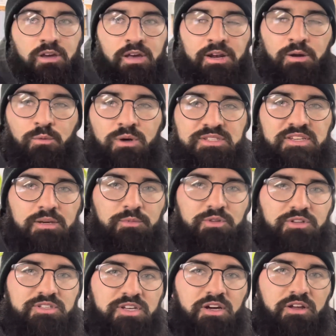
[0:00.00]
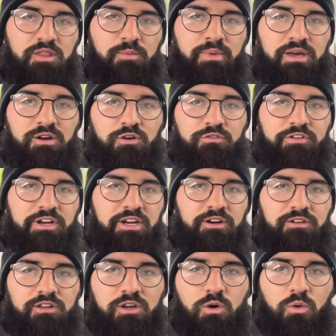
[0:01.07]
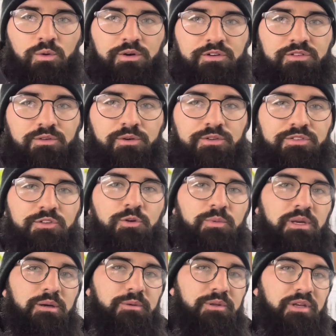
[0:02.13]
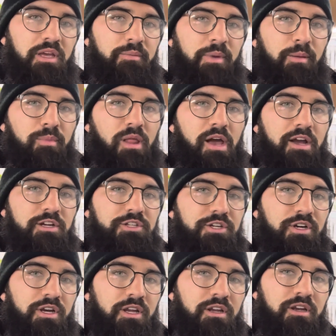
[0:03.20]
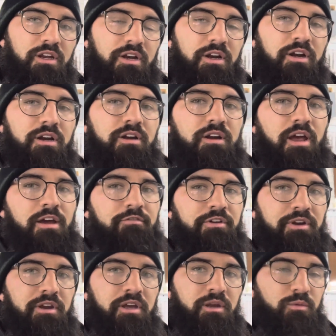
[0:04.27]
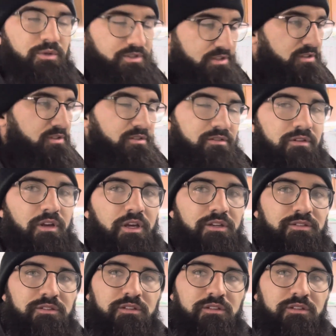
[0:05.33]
And I was able to tuck the bed over here in the corner, so I'll still be able to get my black truck in here every night, which is nice.